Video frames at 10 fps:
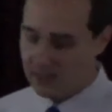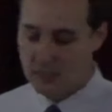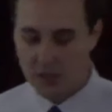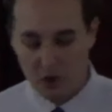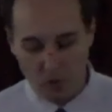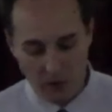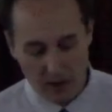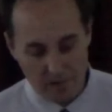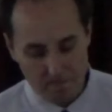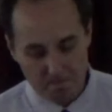So
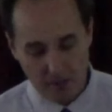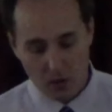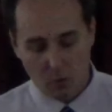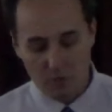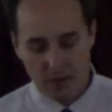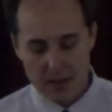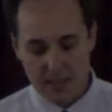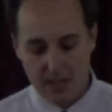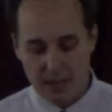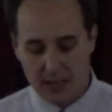uh, we find
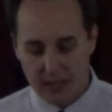that